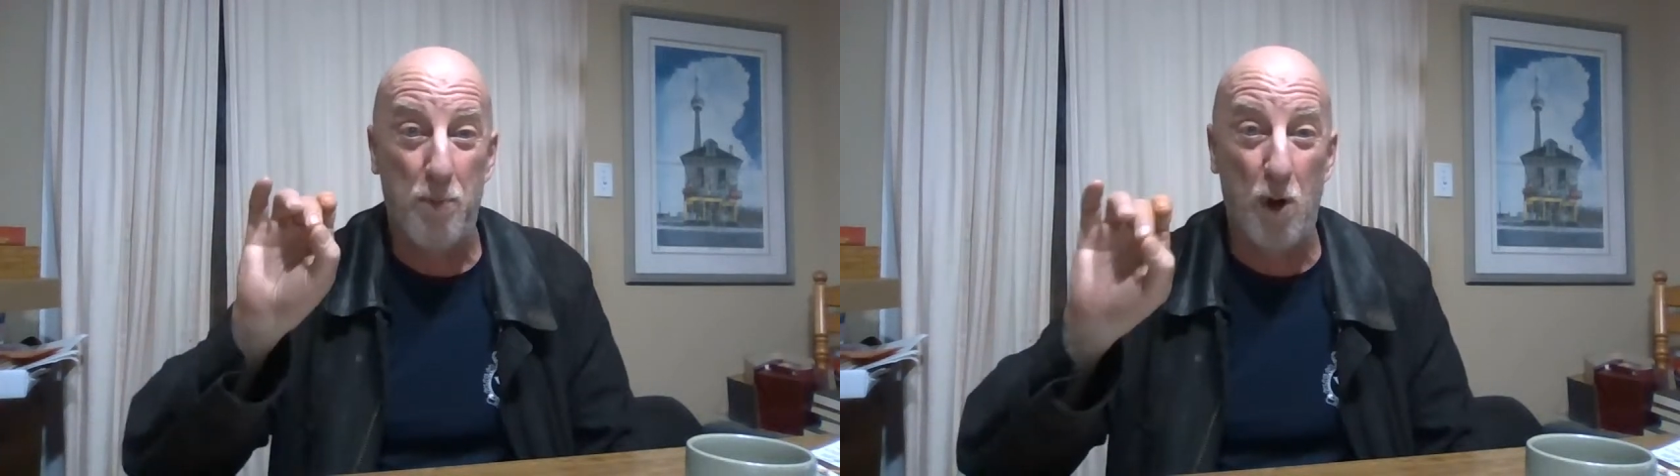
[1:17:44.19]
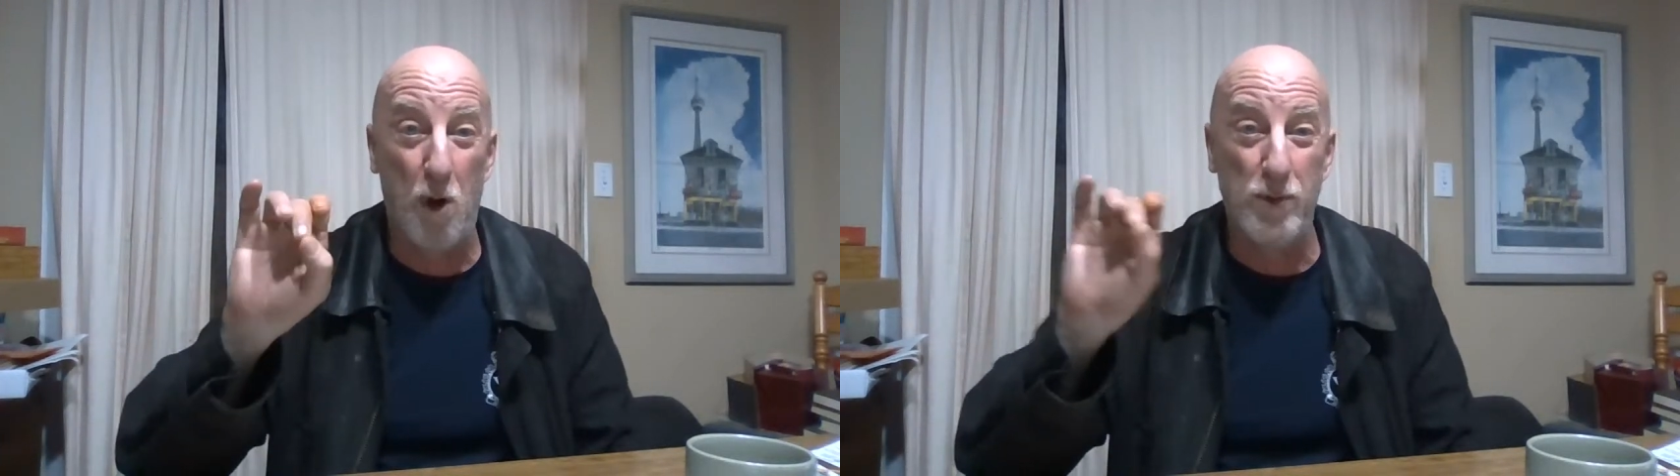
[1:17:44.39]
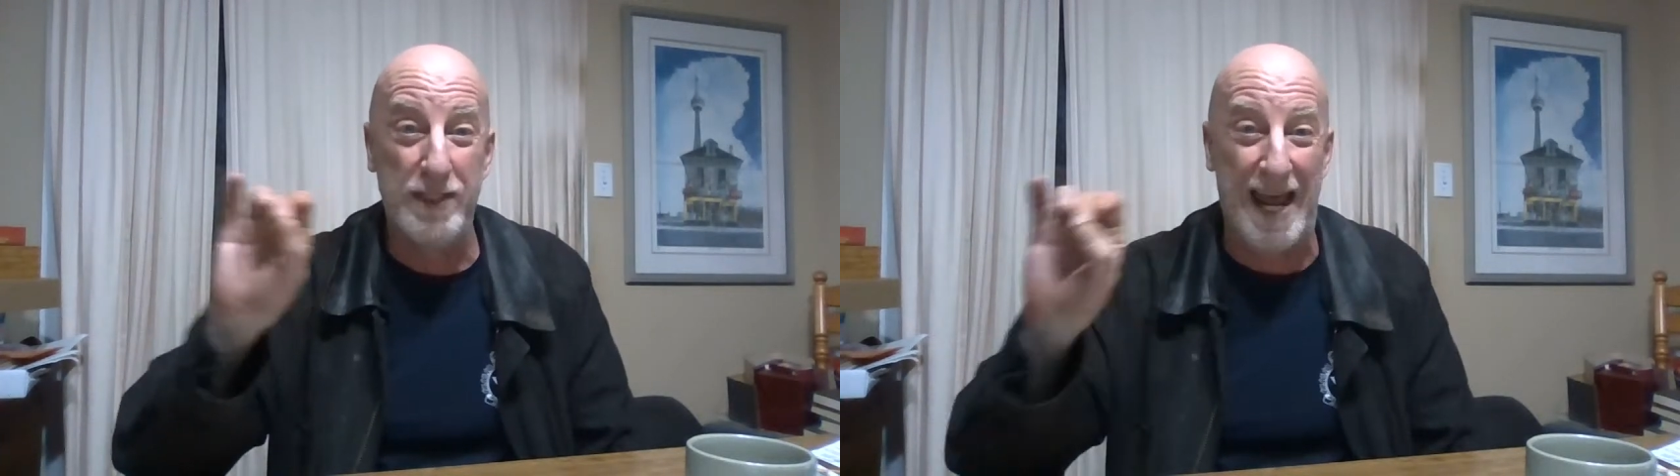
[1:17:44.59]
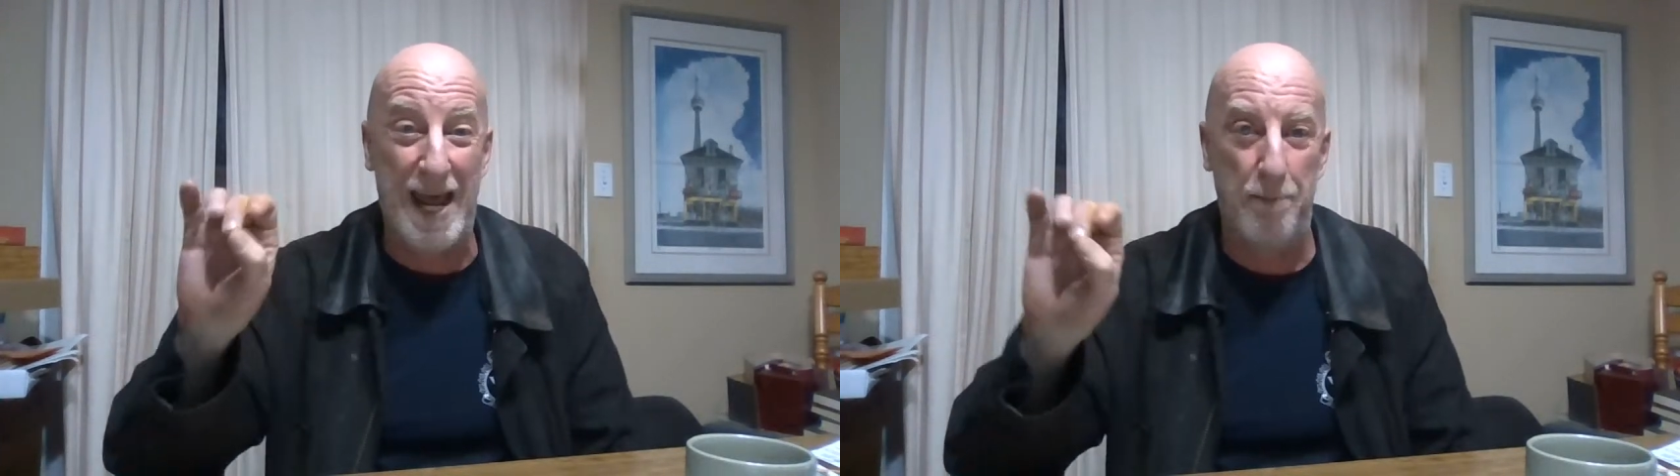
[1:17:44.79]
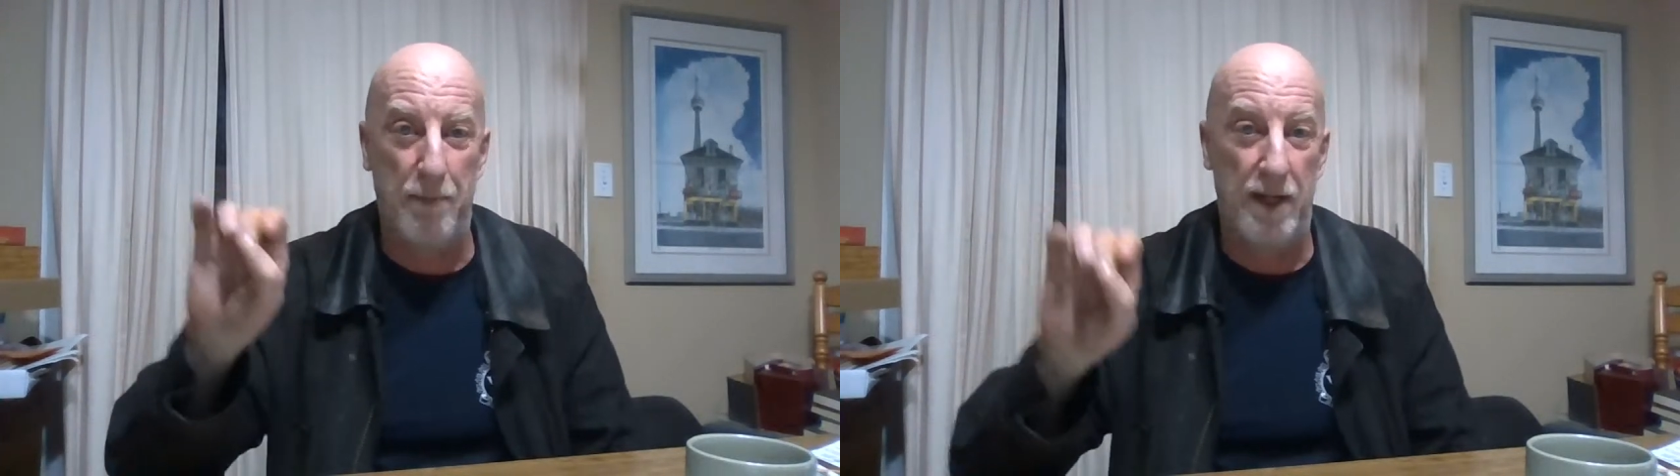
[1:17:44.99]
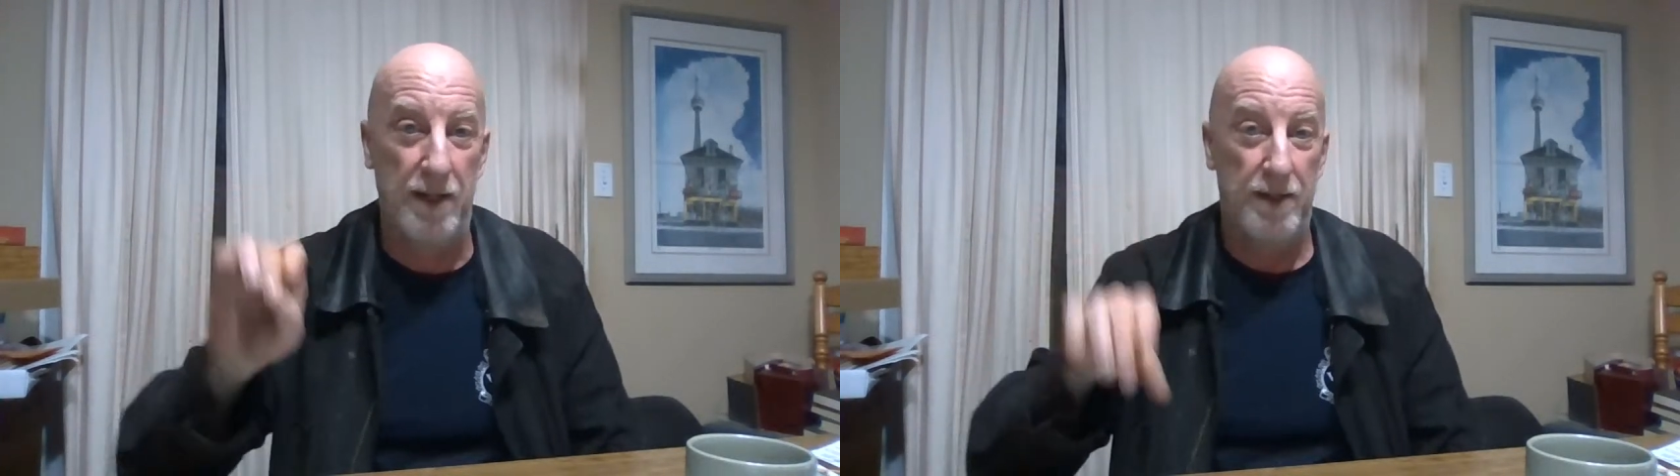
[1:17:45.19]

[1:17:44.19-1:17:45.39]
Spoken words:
pro tem.